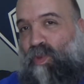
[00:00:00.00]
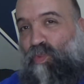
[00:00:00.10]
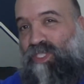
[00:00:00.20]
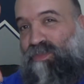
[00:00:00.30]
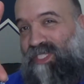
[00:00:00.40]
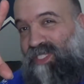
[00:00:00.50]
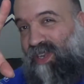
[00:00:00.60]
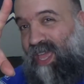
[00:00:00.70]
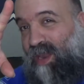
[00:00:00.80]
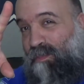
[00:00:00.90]
which might
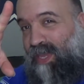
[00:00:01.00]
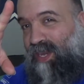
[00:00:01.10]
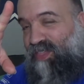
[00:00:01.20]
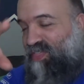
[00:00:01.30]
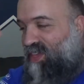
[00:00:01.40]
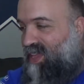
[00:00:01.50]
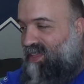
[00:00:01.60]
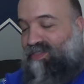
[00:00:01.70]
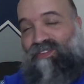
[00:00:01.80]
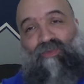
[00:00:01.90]
still end up being the
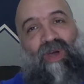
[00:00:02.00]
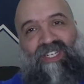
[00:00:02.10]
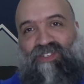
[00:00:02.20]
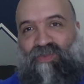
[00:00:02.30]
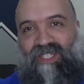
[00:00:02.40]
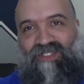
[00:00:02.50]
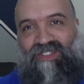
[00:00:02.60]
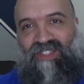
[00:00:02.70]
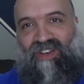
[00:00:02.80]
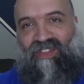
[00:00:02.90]
thing. The washer weights are
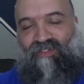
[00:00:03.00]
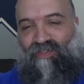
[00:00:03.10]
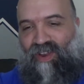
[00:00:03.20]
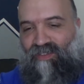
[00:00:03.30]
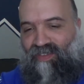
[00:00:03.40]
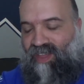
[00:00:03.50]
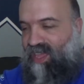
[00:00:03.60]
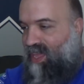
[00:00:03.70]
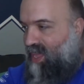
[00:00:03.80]
still on the front of it.